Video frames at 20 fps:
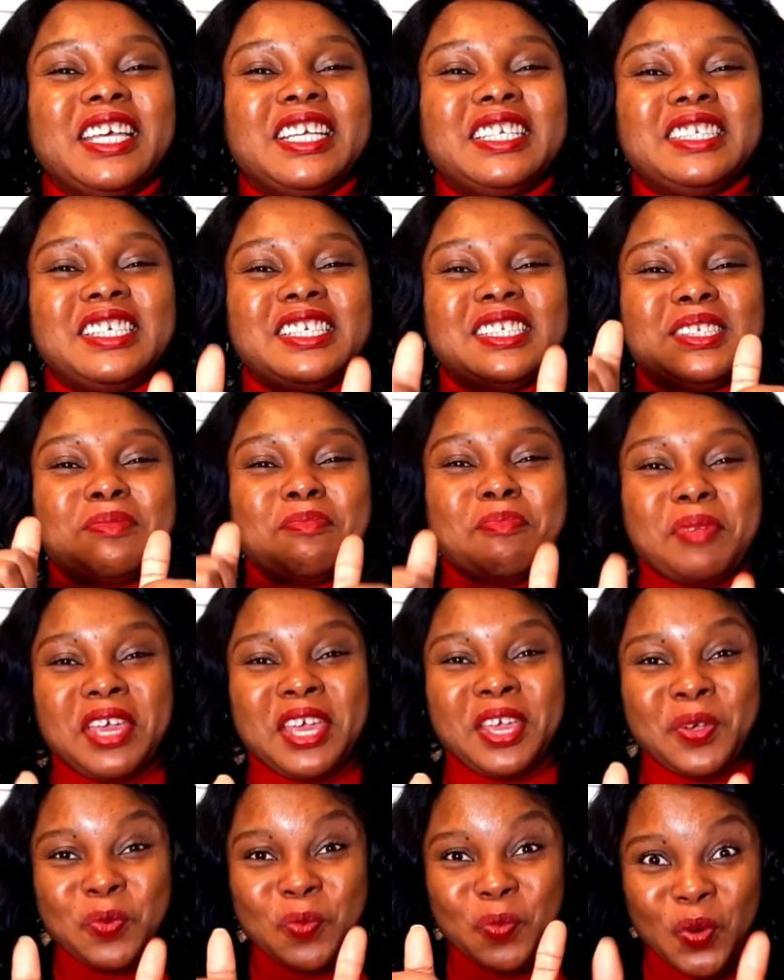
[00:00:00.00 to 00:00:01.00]
It is
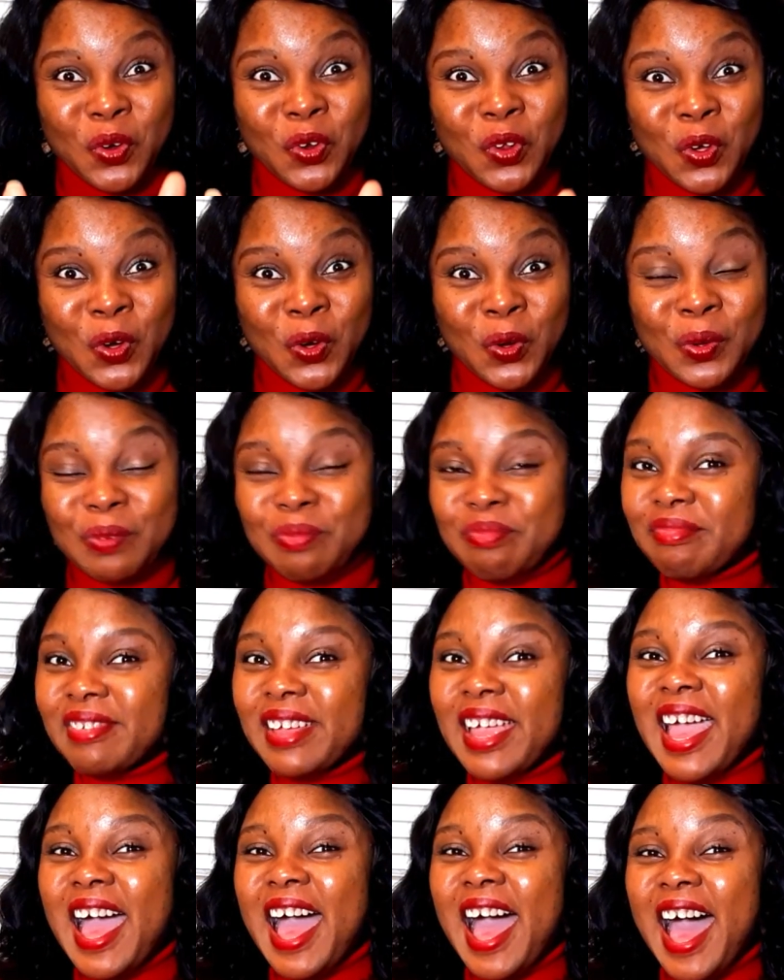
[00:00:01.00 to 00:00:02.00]
me, Wolo,
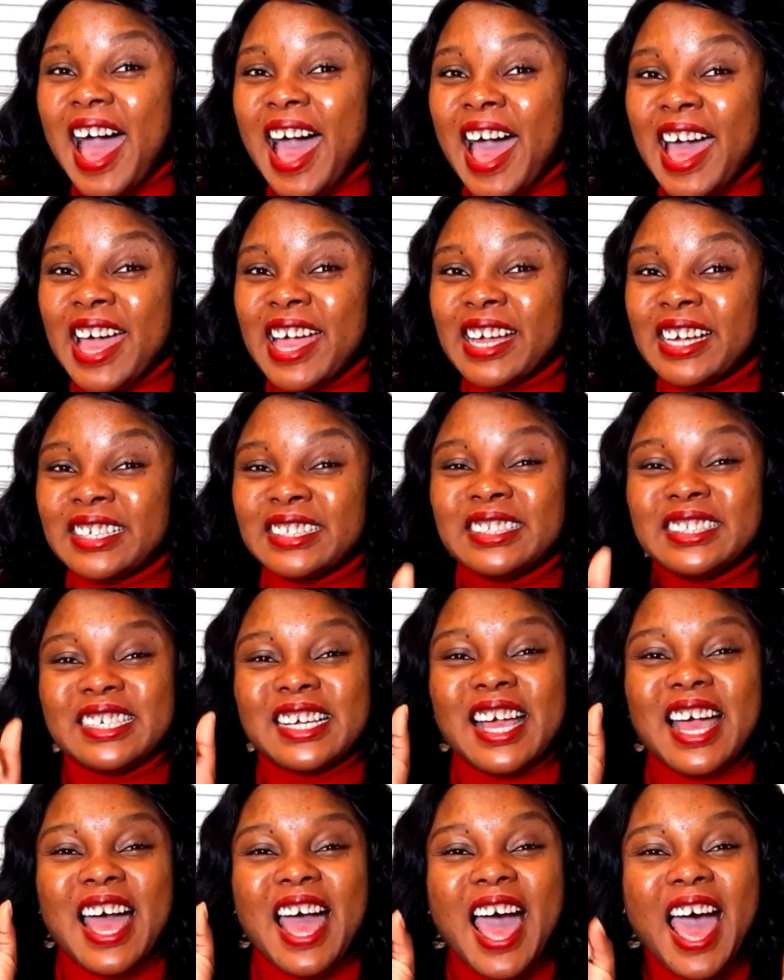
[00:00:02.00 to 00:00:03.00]
and
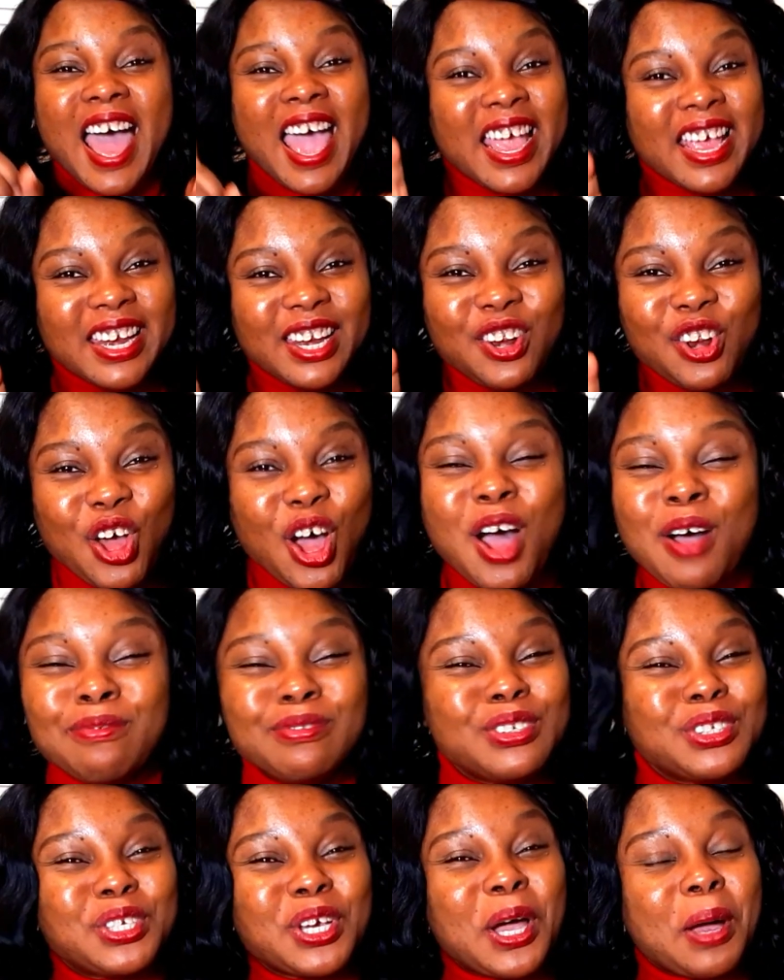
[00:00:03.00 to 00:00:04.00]
I love
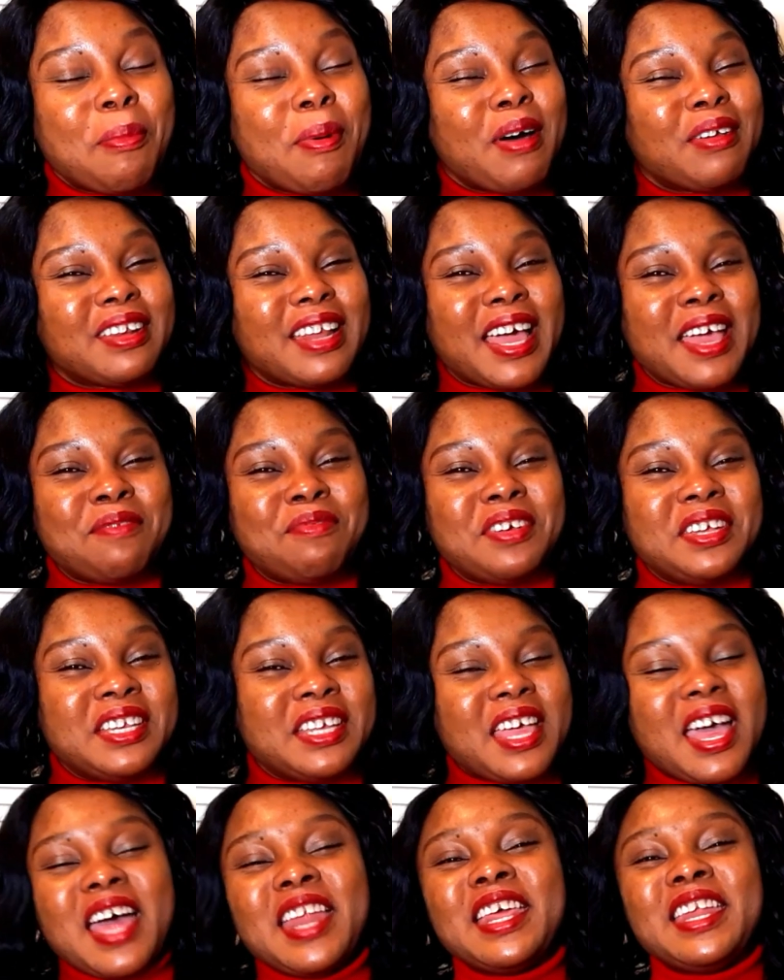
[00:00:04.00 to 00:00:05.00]
to talk about life in
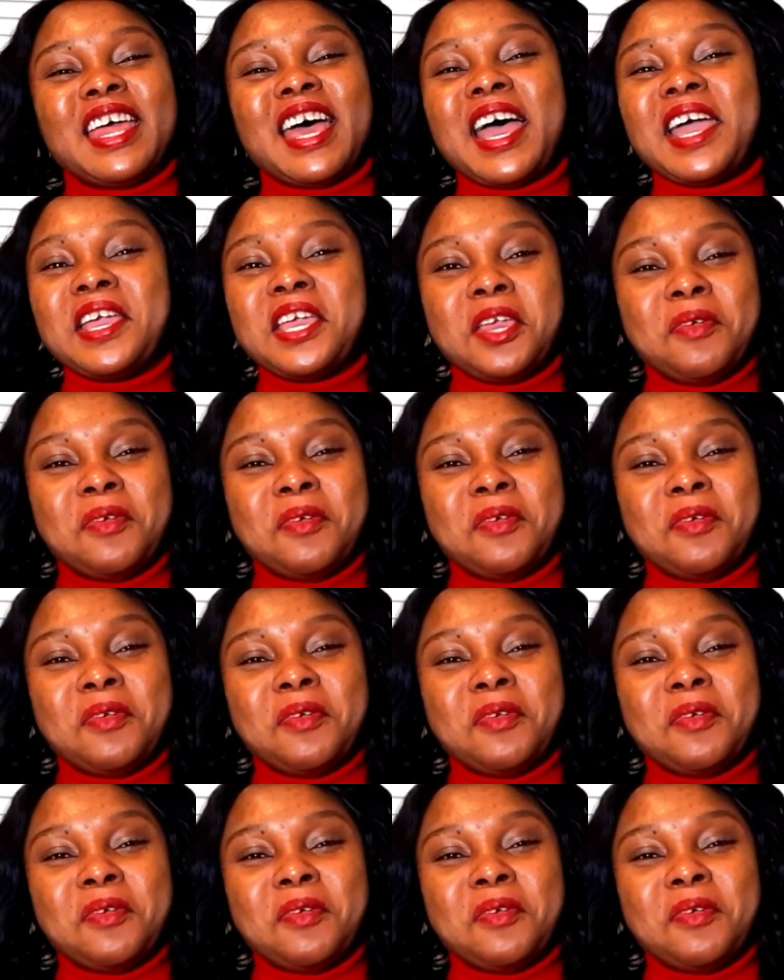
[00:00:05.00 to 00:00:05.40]
Canada,